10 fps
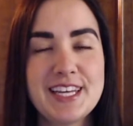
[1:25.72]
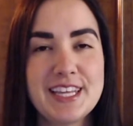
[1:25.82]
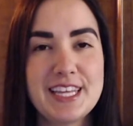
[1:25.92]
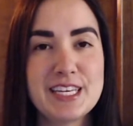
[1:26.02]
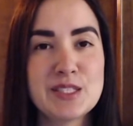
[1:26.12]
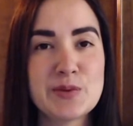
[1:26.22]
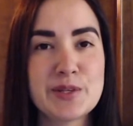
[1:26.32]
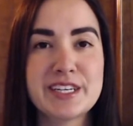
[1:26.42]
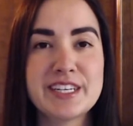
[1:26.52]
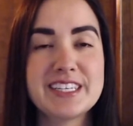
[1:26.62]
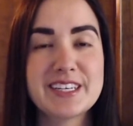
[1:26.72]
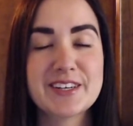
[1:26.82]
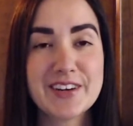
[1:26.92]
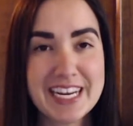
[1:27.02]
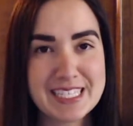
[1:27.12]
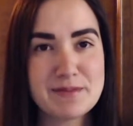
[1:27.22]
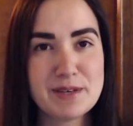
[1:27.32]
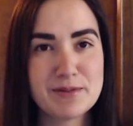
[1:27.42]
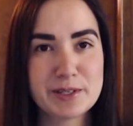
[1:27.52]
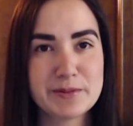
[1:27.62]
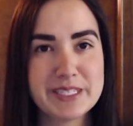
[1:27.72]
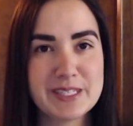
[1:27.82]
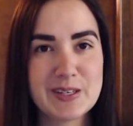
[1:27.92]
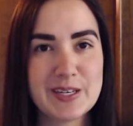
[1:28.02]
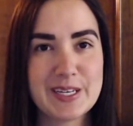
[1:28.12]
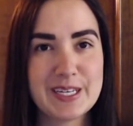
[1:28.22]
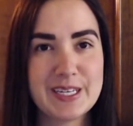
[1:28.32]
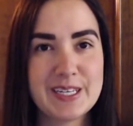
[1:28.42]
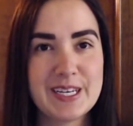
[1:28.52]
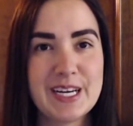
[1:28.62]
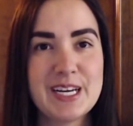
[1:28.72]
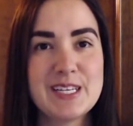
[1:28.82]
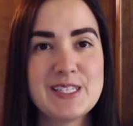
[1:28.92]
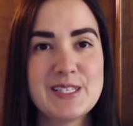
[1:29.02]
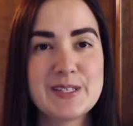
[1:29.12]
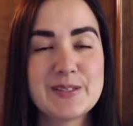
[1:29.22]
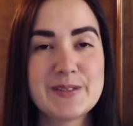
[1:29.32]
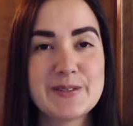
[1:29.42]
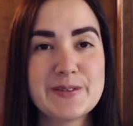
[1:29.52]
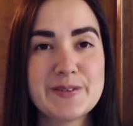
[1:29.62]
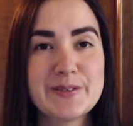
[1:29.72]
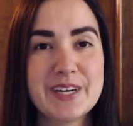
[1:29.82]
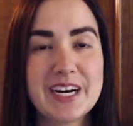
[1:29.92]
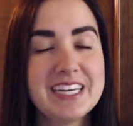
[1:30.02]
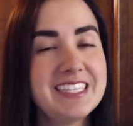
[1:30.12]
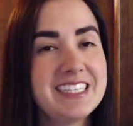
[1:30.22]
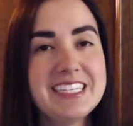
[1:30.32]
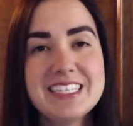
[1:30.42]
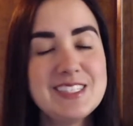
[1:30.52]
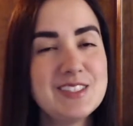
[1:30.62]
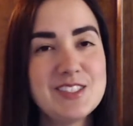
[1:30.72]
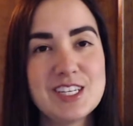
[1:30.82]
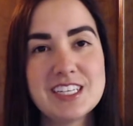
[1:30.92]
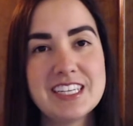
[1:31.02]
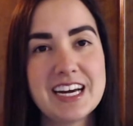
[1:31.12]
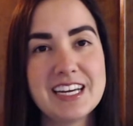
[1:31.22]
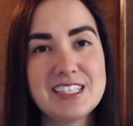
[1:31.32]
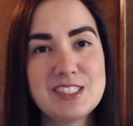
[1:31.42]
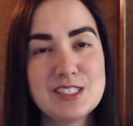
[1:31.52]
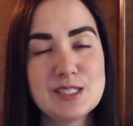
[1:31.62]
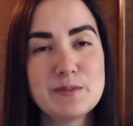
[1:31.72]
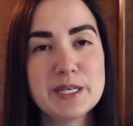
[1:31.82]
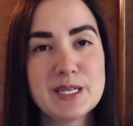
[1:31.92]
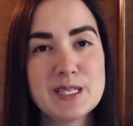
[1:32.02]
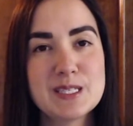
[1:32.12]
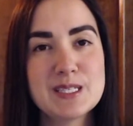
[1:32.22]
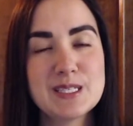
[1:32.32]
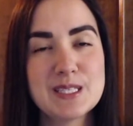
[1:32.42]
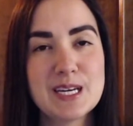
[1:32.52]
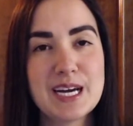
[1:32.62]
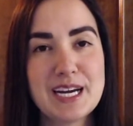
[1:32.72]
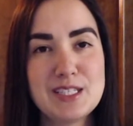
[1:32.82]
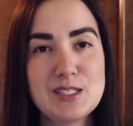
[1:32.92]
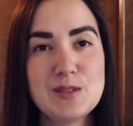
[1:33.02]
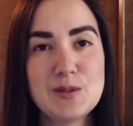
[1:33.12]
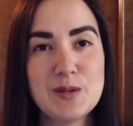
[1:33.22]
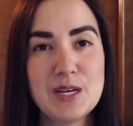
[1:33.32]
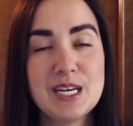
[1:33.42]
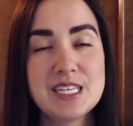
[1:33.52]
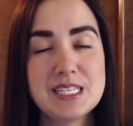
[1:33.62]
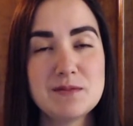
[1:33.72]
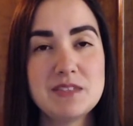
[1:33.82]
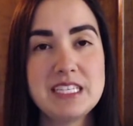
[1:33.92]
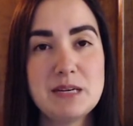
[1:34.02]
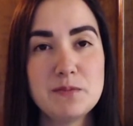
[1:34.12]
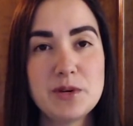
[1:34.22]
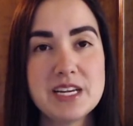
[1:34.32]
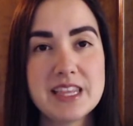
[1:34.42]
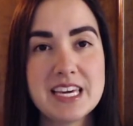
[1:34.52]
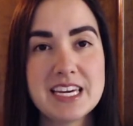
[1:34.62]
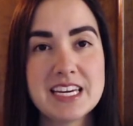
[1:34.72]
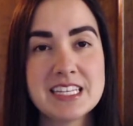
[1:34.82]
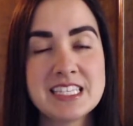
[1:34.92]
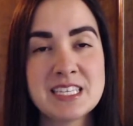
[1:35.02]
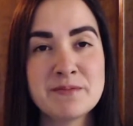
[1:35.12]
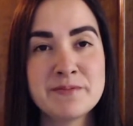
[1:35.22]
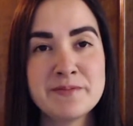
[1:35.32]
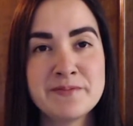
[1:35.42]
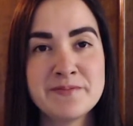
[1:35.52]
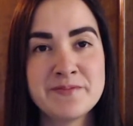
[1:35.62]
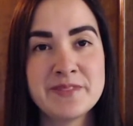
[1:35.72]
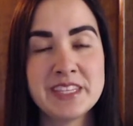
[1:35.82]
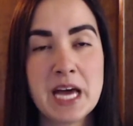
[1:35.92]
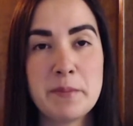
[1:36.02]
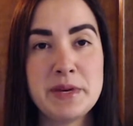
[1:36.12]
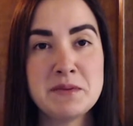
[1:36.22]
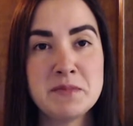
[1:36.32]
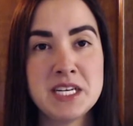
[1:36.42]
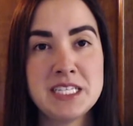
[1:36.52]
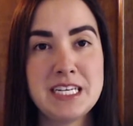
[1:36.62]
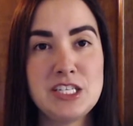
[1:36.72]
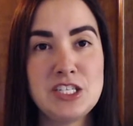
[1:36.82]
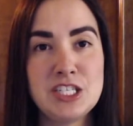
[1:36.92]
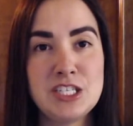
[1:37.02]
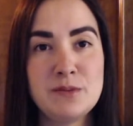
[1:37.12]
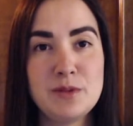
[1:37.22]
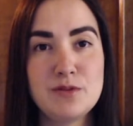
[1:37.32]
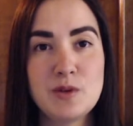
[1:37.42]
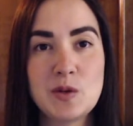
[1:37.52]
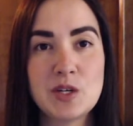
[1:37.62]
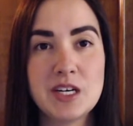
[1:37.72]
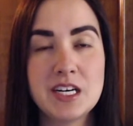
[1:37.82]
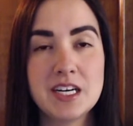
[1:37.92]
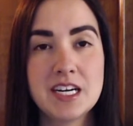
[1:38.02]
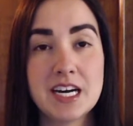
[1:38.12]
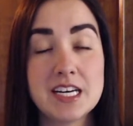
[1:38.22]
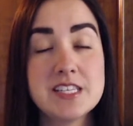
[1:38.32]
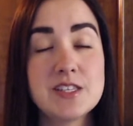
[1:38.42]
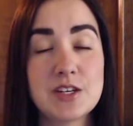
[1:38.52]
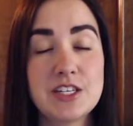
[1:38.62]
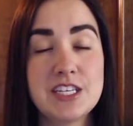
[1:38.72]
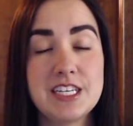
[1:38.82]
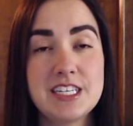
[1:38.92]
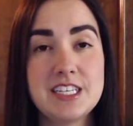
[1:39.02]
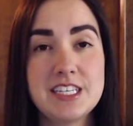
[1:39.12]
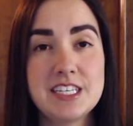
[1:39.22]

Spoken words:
things were crazy before we started. So I needed to share that just because I had to do some deep breathing and some tapping meditation before I started.